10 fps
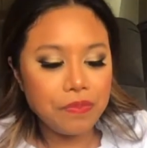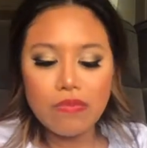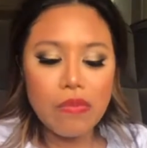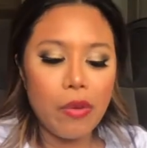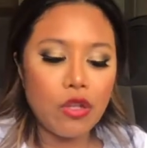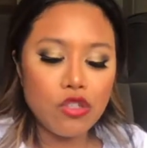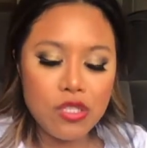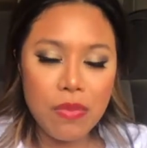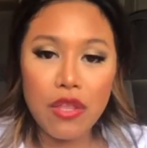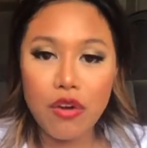But not just
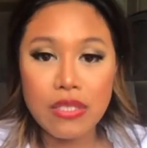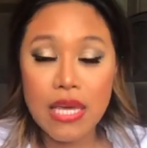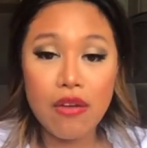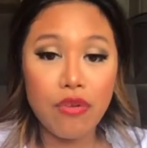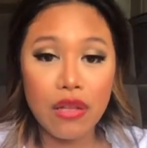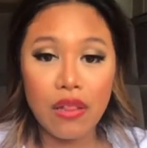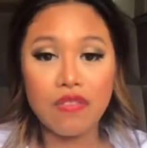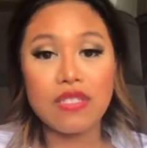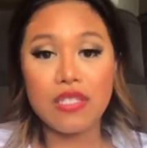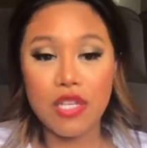me though, T really loves
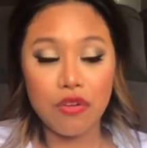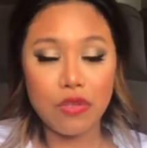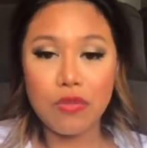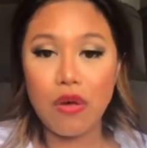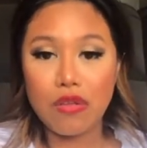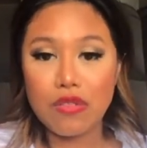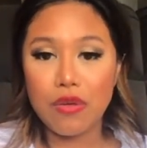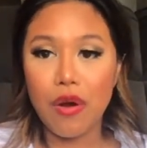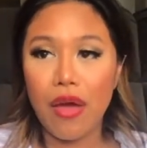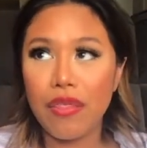Nintendo as well, so
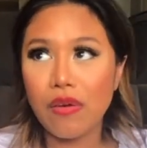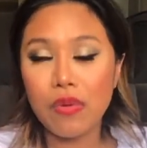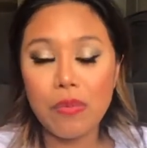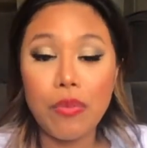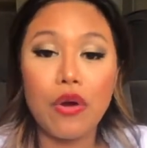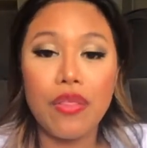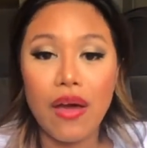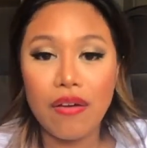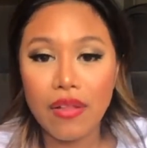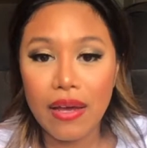I think we'd both
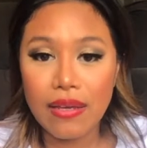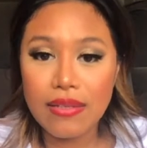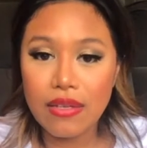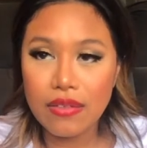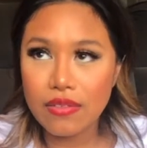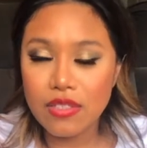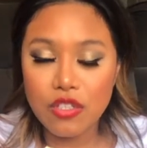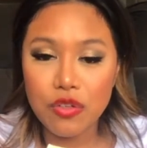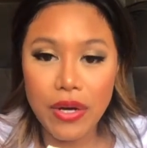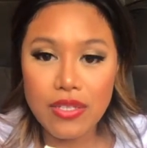have like such
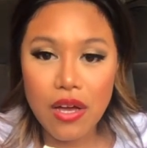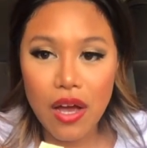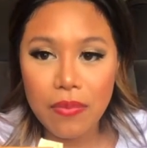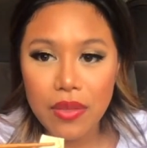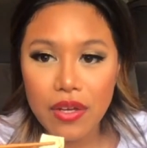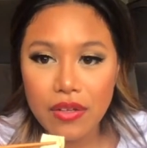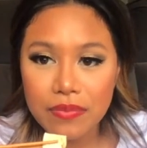a great time there.